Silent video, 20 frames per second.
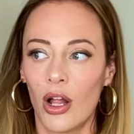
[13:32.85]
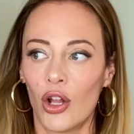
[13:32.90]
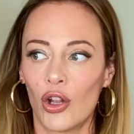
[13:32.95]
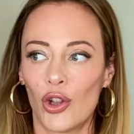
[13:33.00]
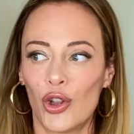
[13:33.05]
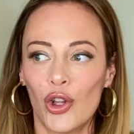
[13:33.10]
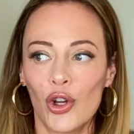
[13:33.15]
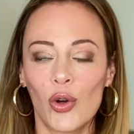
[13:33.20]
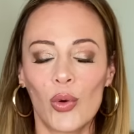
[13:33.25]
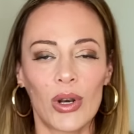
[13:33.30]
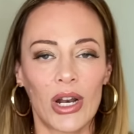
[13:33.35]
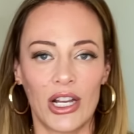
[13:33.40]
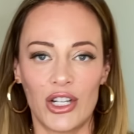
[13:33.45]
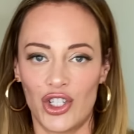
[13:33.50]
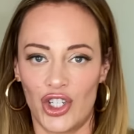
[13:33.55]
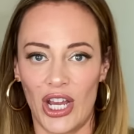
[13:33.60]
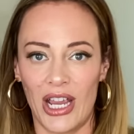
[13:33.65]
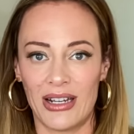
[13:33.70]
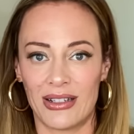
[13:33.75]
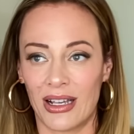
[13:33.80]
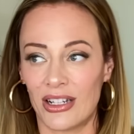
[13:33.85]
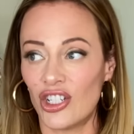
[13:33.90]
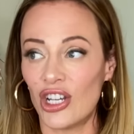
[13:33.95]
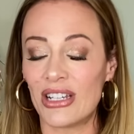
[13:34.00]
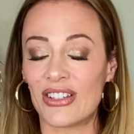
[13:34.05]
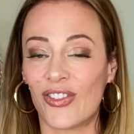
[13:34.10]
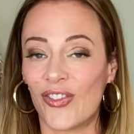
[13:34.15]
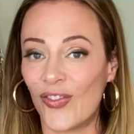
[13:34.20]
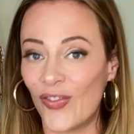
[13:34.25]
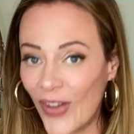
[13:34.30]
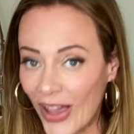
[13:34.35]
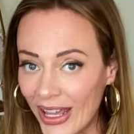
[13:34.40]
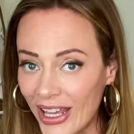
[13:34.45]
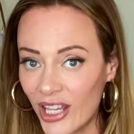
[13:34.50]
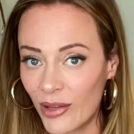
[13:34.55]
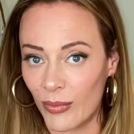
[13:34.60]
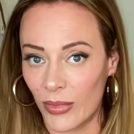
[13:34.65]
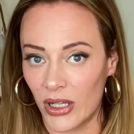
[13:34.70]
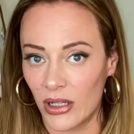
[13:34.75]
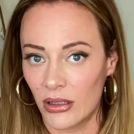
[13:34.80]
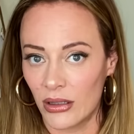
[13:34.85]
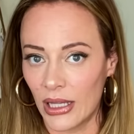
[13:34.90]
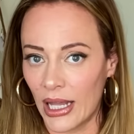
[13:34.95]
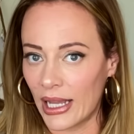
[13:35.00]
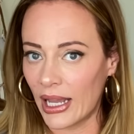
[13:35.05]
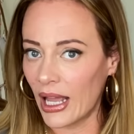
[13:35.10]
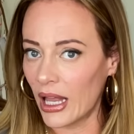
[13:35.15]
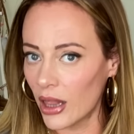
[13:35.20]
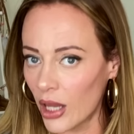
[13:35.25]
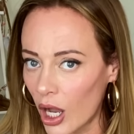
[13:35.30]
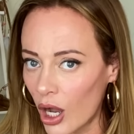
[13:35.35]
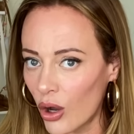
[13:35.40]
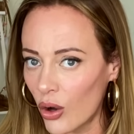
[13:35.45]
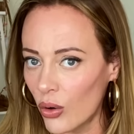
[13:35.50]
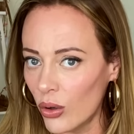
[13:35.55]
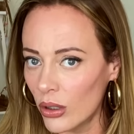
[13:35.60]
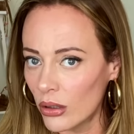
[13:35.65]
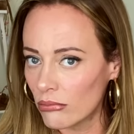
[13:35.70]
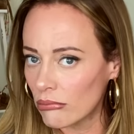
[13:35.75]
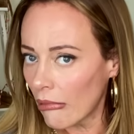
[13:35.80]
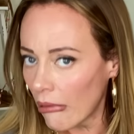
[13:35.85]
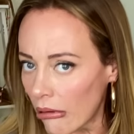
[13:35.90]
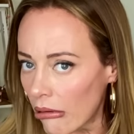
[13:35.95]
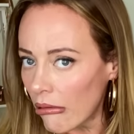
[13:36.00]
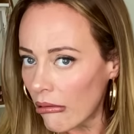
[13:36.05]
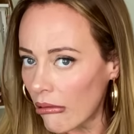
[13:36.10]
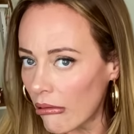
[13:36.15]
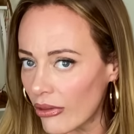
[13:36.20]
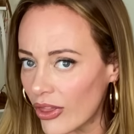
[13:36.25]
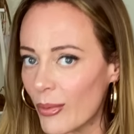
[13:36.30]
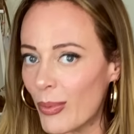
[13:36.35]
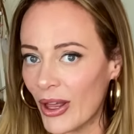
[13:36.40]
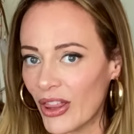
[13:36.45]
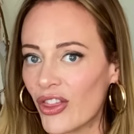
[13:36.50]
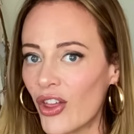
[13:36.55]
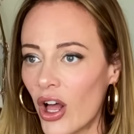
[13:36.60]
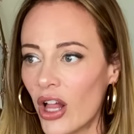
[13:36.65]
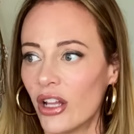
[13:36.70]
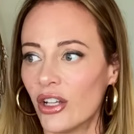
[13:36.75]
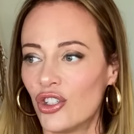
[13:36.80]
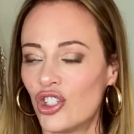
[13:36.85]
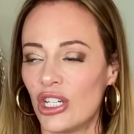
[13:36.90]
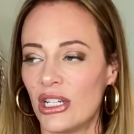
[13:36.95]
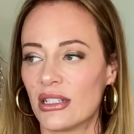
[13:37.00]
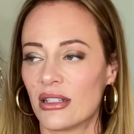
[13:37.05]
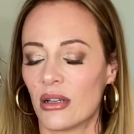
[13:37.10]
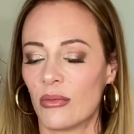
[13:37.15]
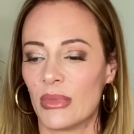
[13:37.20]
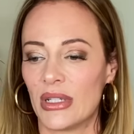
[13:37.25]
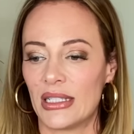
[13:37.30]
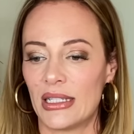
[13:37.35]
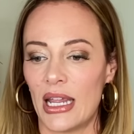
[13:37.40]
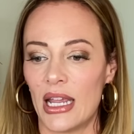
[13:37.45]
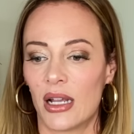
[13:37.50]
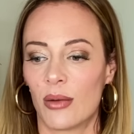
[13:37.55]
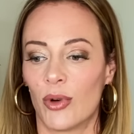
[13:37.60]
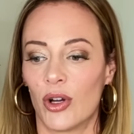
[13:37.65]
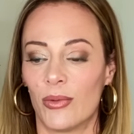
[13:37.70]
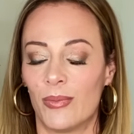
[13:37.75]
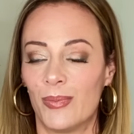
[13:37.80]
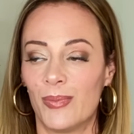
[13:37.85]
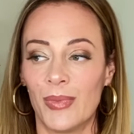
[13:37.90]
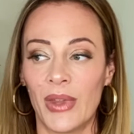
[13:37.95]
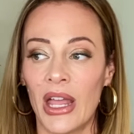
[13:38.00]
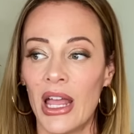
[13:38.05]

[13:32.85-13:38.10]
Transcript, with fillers: Look what I chase. I chase fame. Like, hello? The pathology is unmistakable.